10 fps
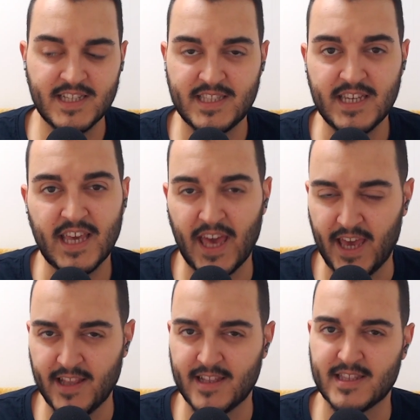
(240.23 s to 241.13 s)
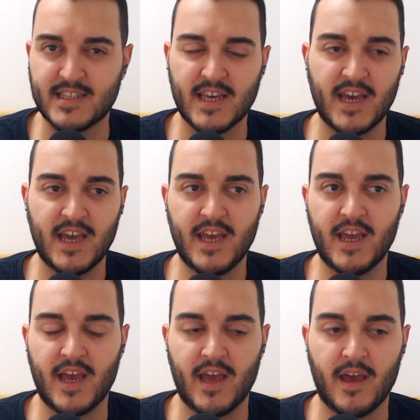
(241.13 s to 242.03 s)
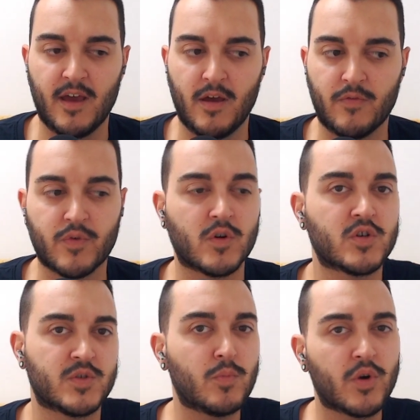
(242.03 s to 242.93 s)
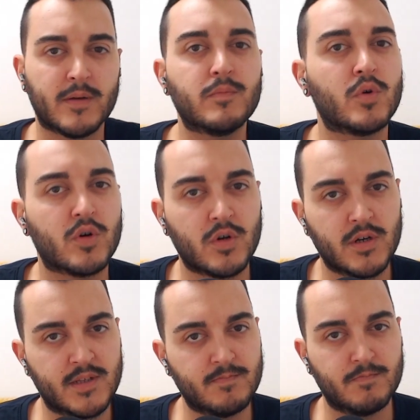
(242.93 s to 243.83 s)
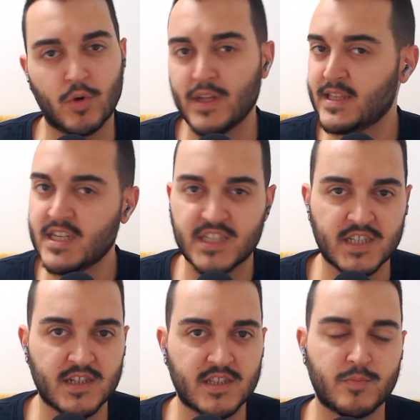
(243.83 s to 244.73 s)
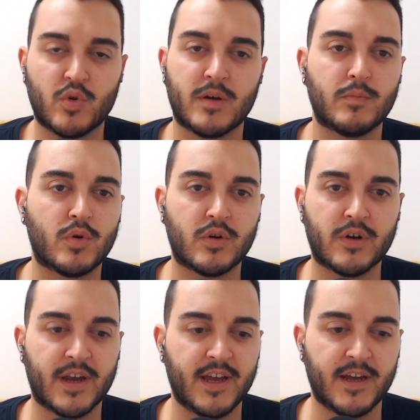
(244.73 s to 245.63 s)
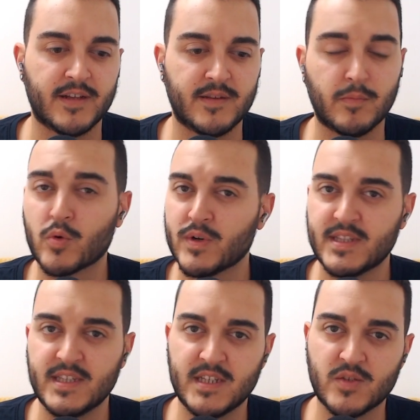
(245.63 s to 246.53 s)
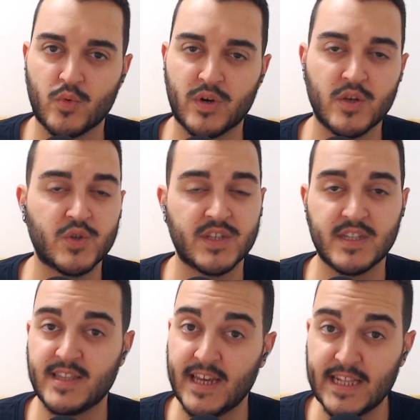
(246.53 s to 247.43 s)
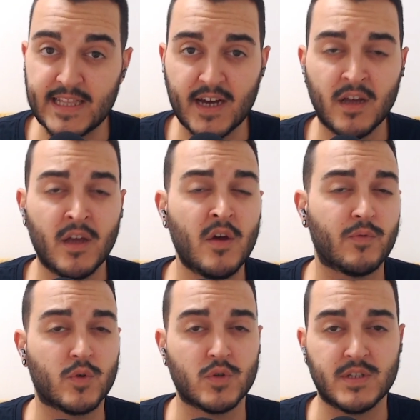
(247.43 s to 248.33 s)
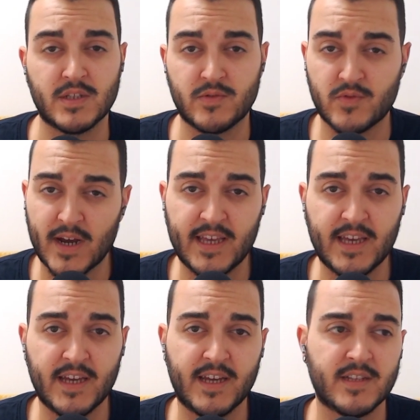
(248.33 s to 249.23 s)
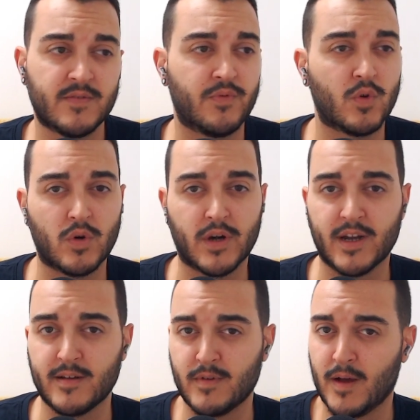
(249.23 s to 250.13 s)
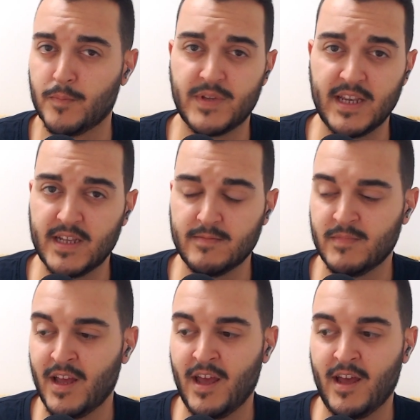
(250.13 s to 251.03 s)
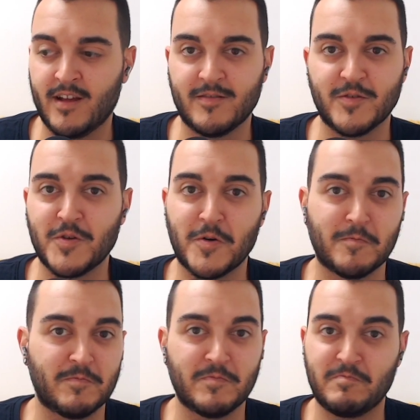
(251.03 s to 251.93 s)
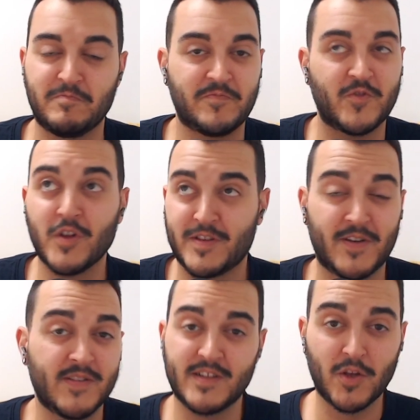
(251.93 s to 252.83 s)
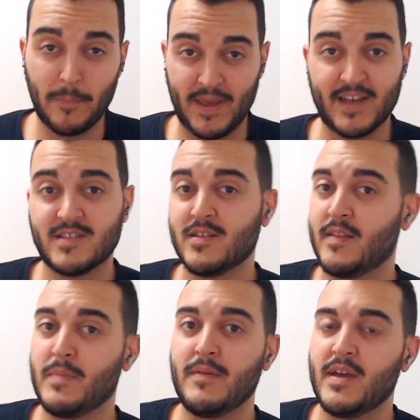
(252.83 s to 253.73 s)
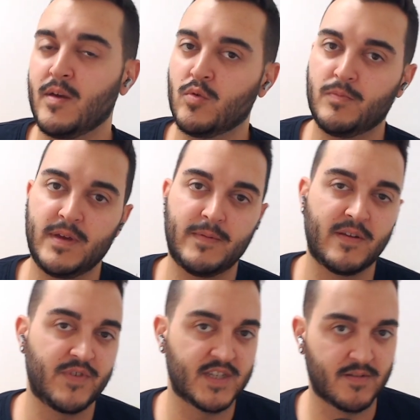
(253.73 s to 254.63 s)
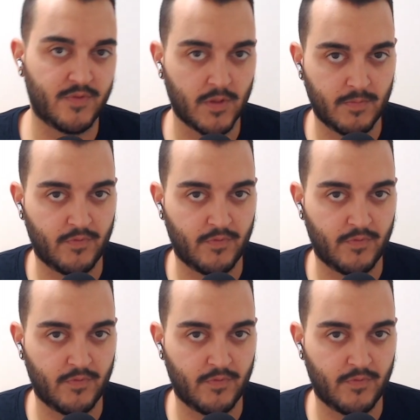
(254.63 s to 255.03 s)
decade, let's say, of course, more and more politicians, more and more democracies were using data for the tracking, for obtaining trendy topics that maybe it would be beneficial for